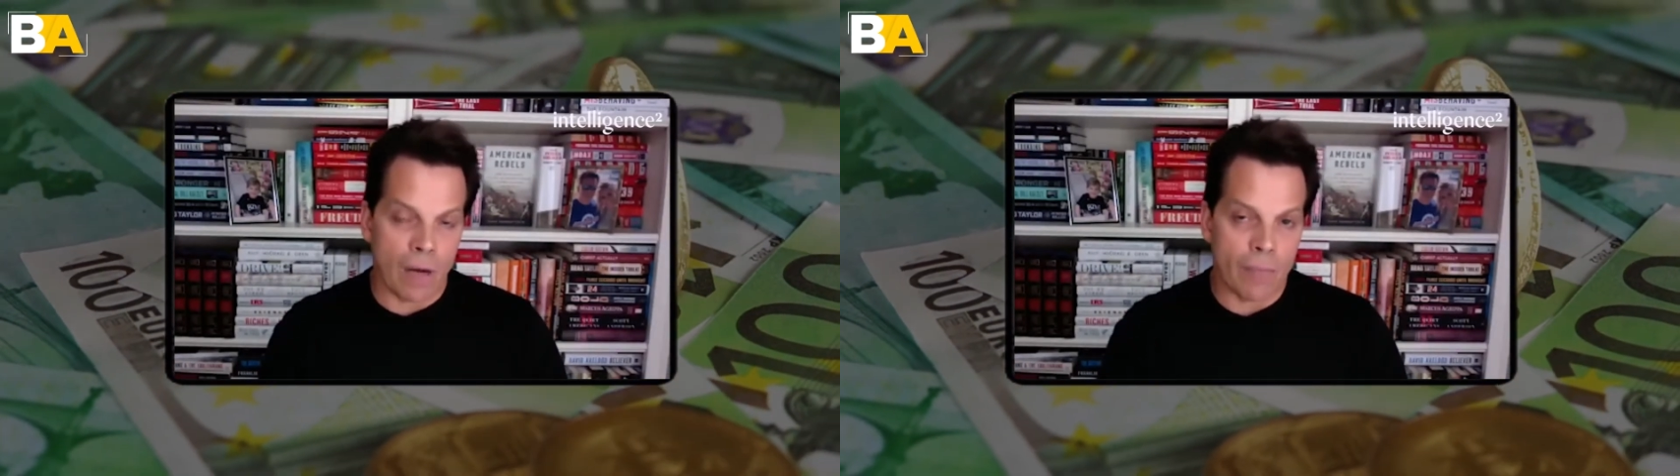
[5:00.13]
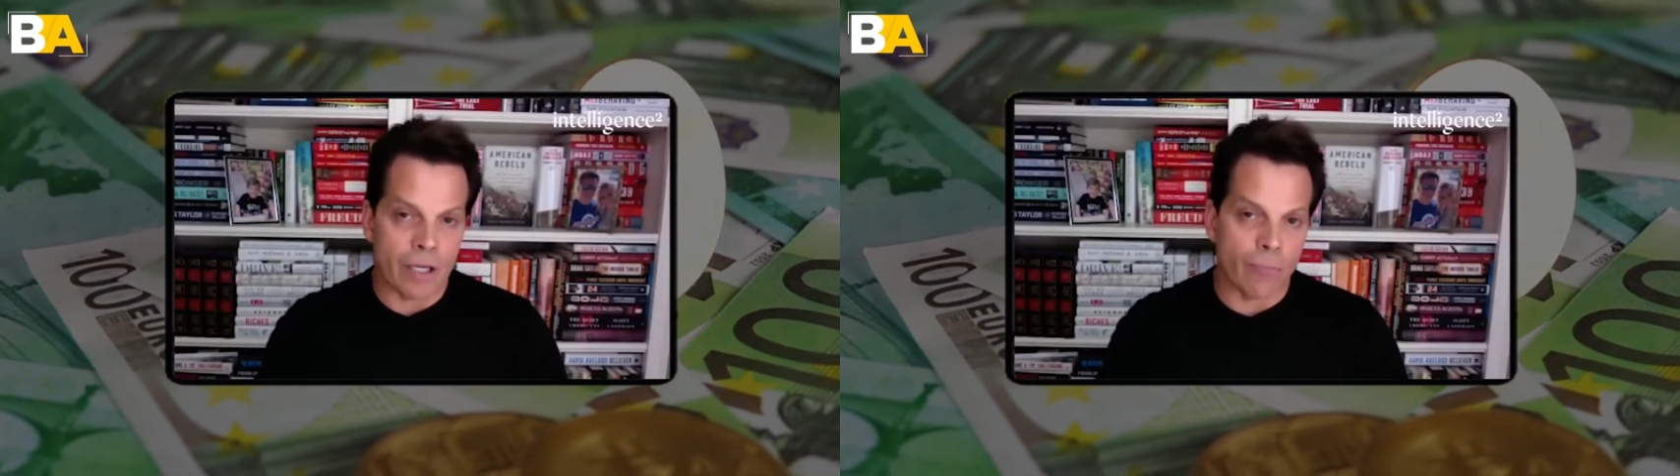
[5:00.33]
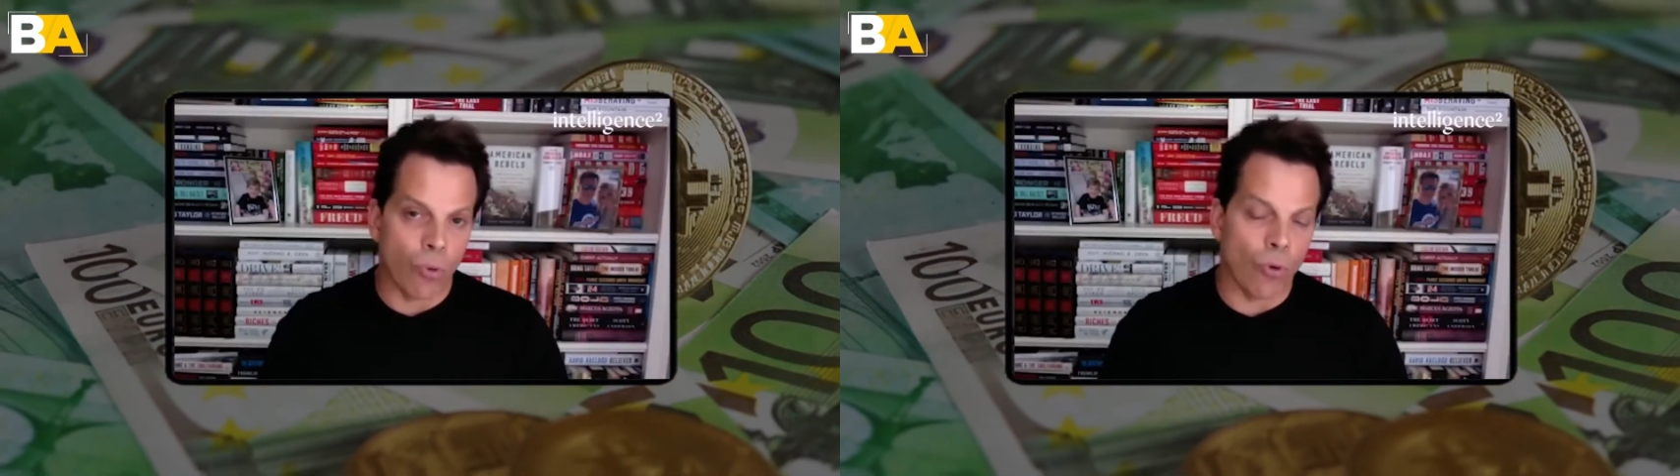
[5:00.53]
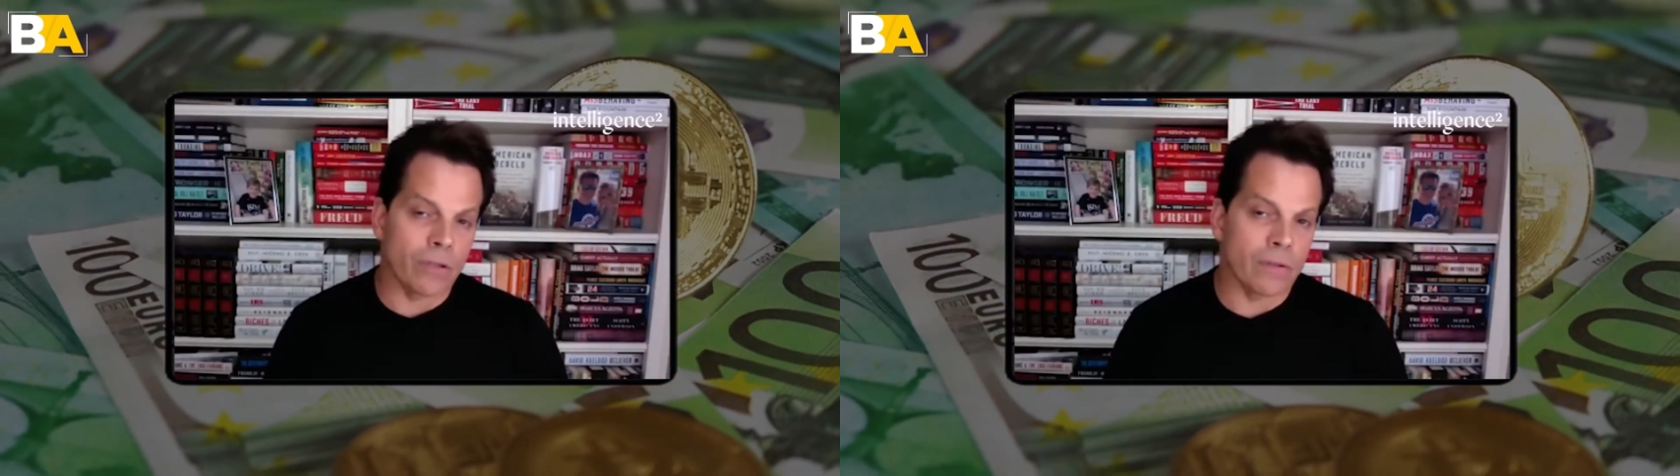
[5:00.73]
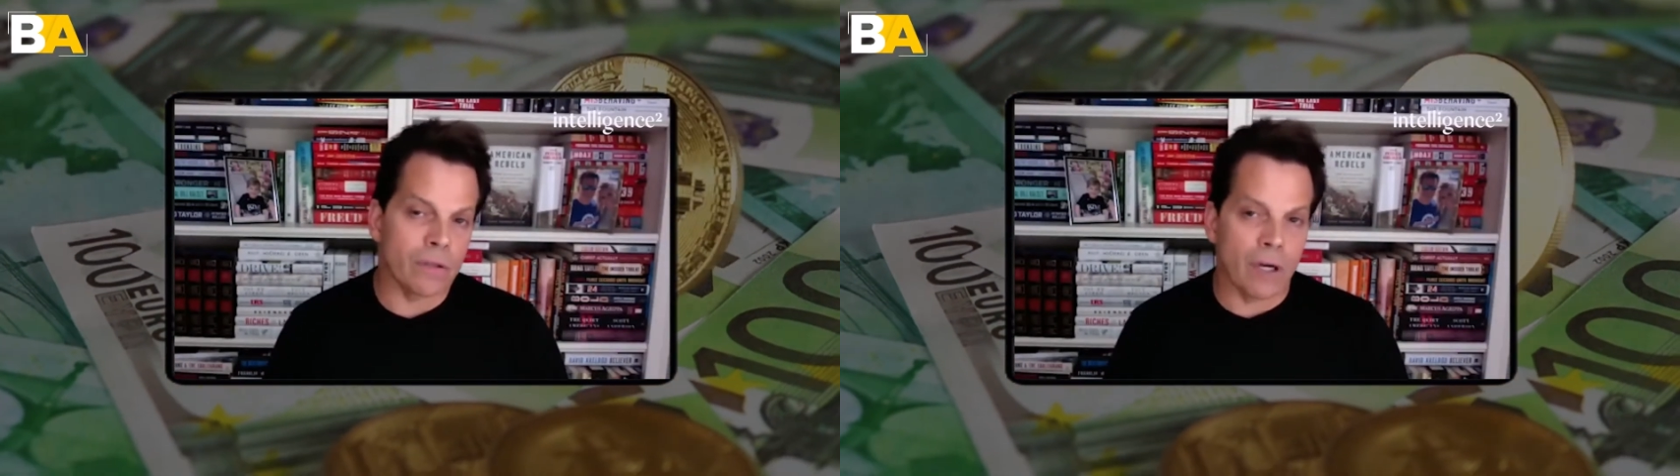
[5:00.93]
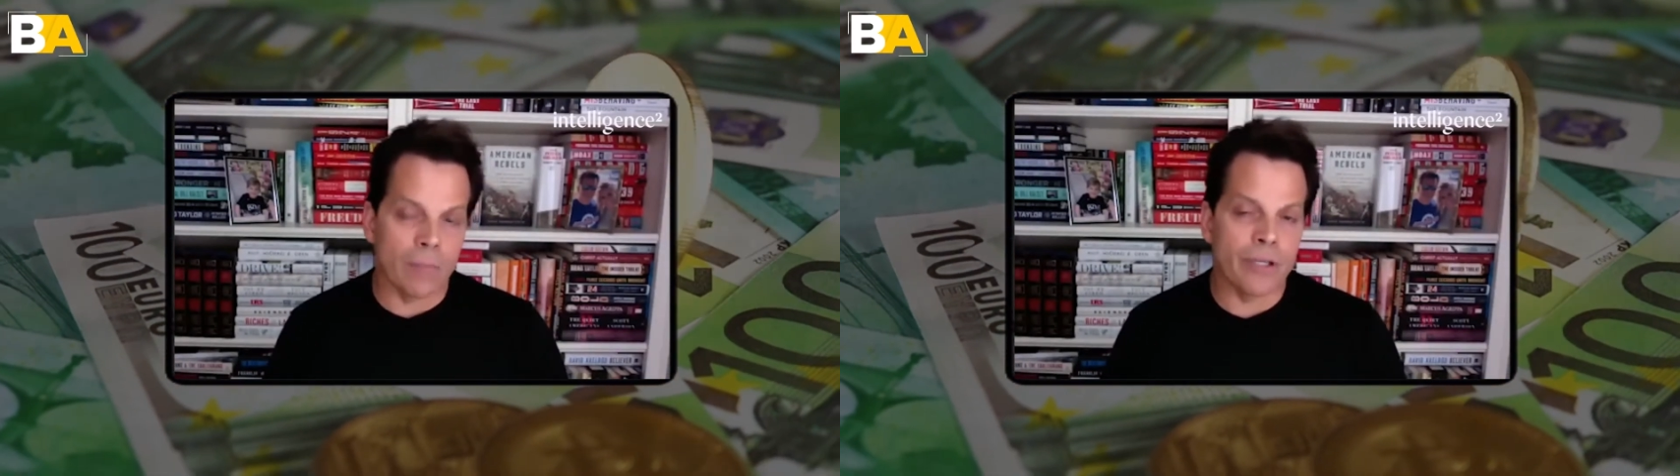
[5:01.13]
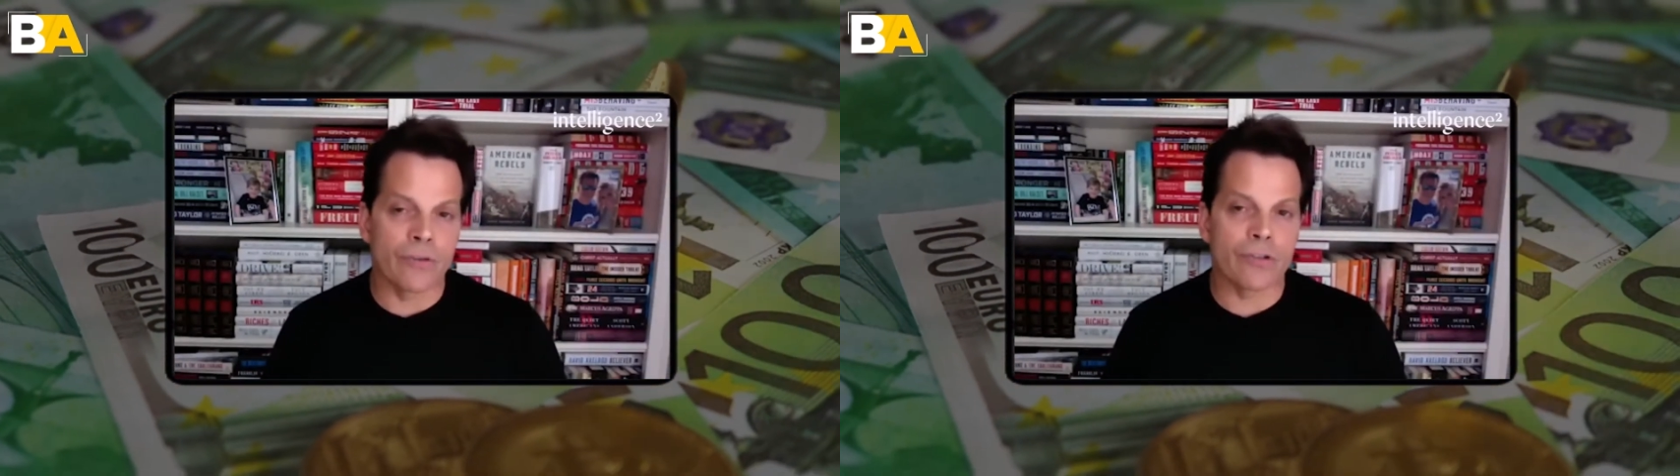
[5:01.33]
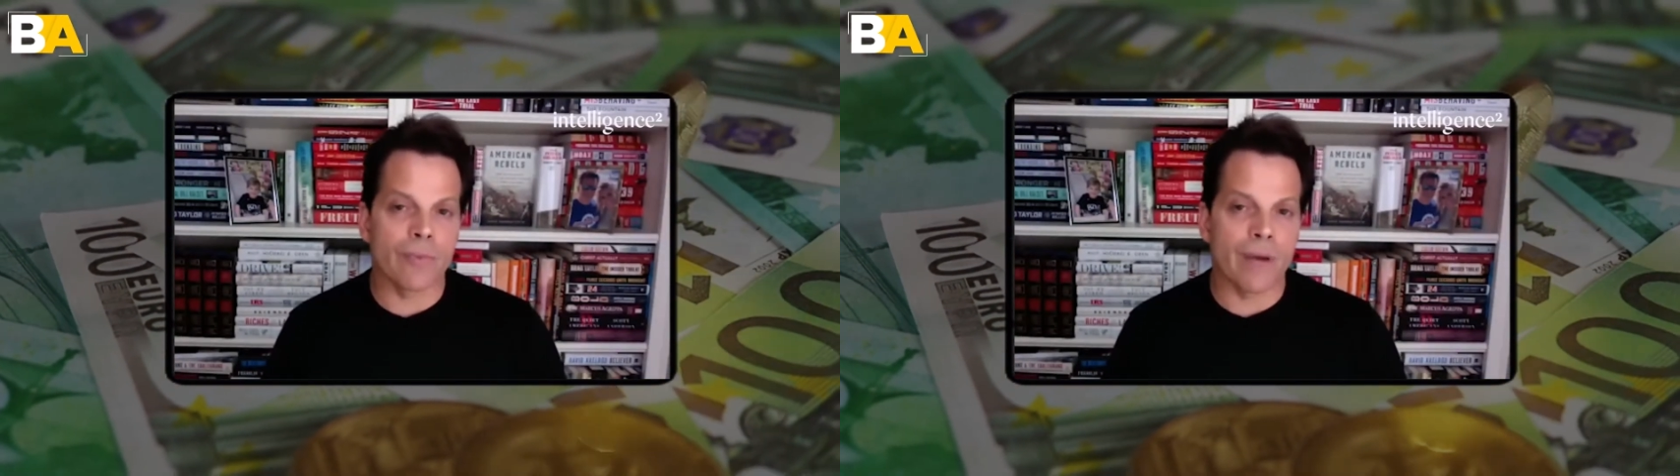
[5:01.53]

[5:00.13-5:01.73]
I'll make a point on Peter's